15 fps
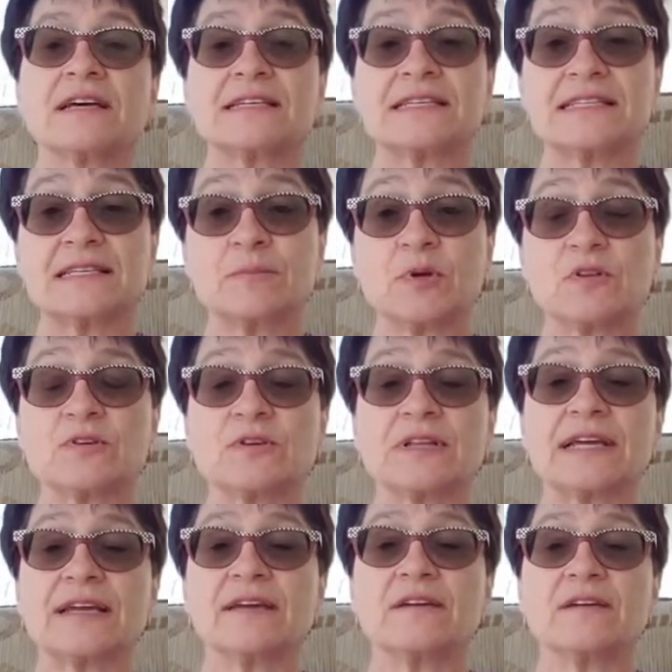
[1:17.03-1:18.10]

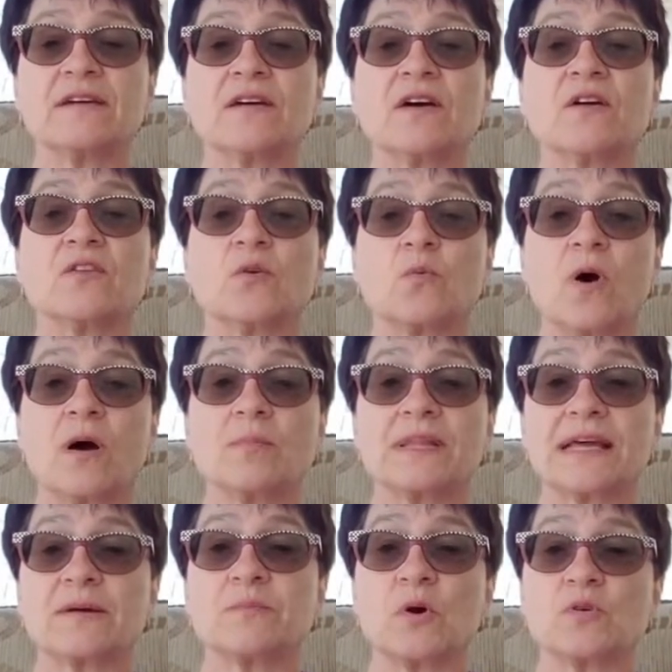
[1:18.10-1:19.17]
Similarly, the
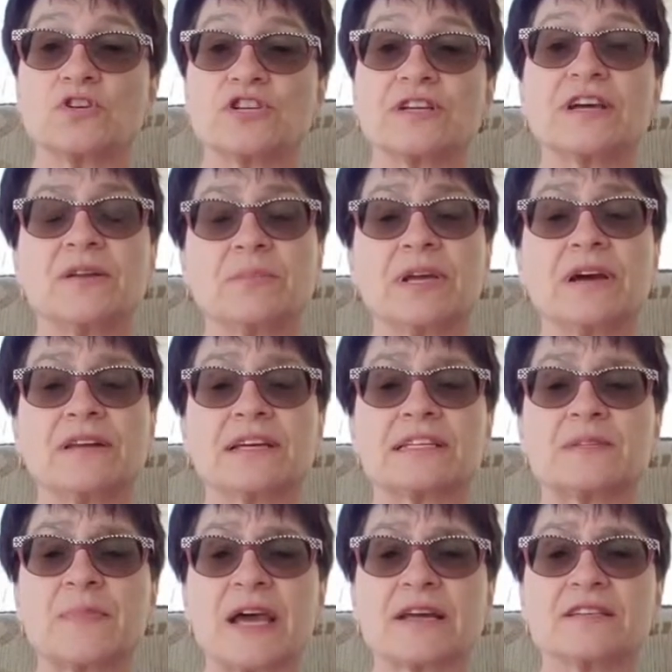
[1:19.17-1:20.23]
wobbling motion can be
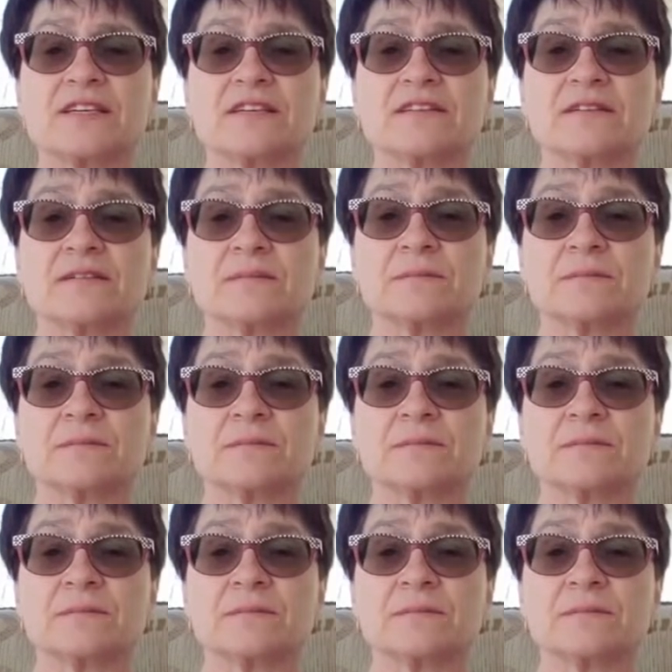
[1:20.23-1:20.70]
unexpected.